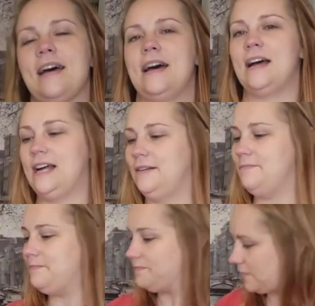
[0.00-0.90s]
Okay.
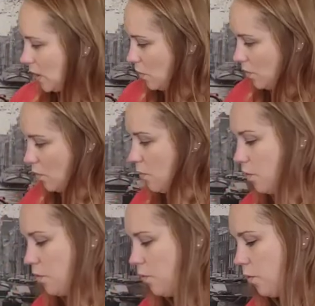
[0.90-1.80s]
Um,
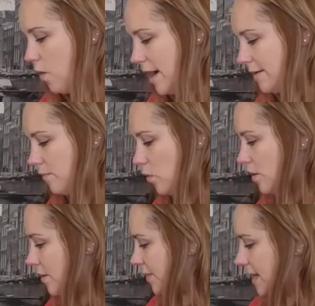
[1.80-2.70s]
one
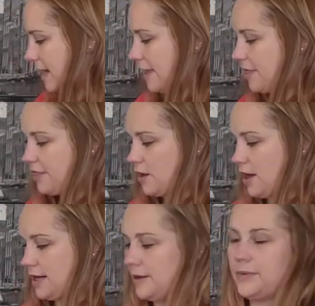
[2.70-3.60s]
more thing I
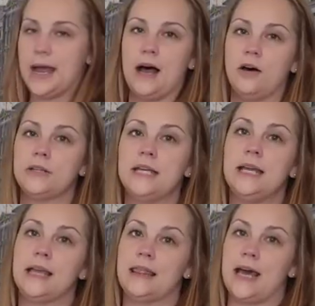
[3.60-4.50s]
thought about
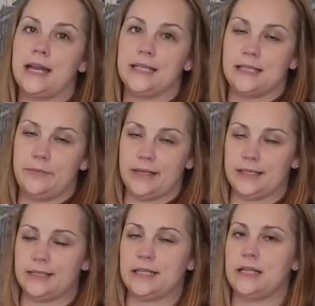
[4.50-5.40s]
that is in my
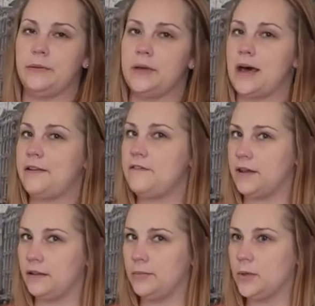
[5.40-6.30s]
Scentsy Club not
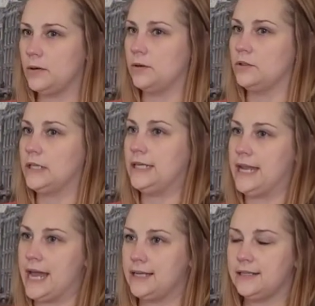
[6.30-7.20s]
available
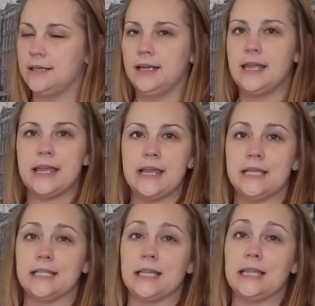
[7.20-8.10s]
yet
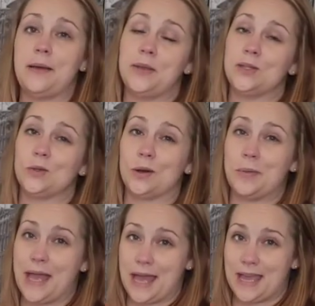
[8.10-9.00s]
is lemon
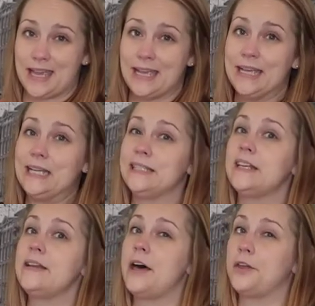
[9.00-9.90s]
sorbet. It's
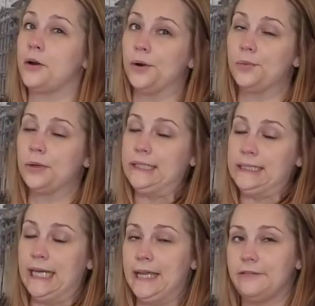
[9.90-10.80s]
another really
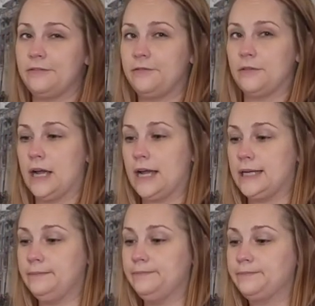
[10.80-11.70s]
light
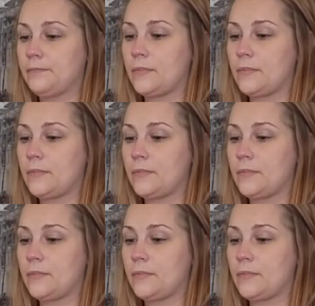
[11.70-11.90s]
um,